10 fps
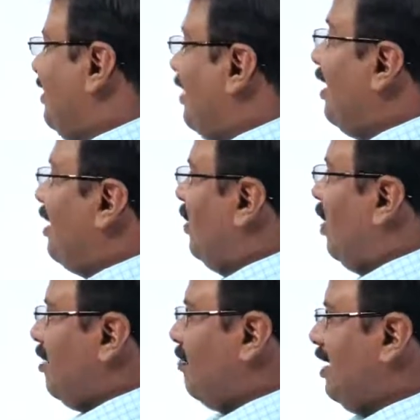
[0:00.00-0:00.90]

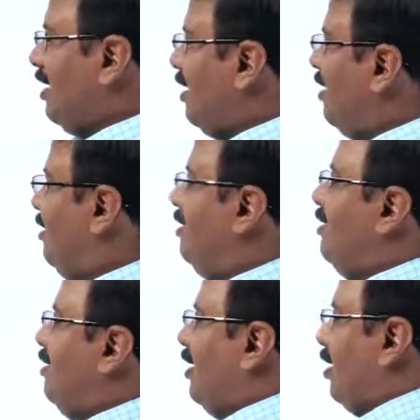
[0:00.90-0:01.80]
NOR by NAND.
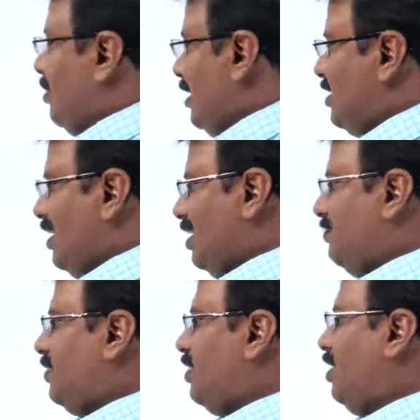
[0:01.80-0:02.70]
How many taken
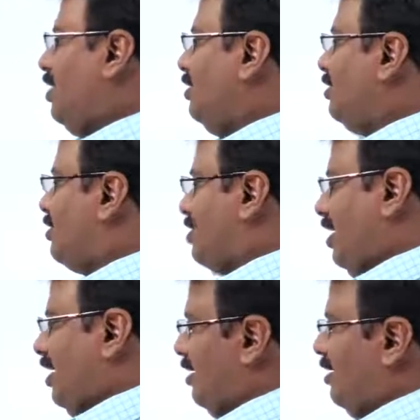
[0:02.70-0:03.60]
for OR?
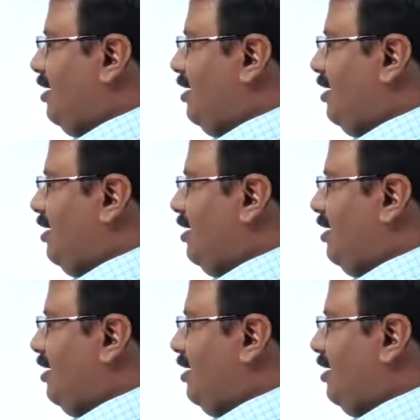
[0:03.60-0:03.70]
3.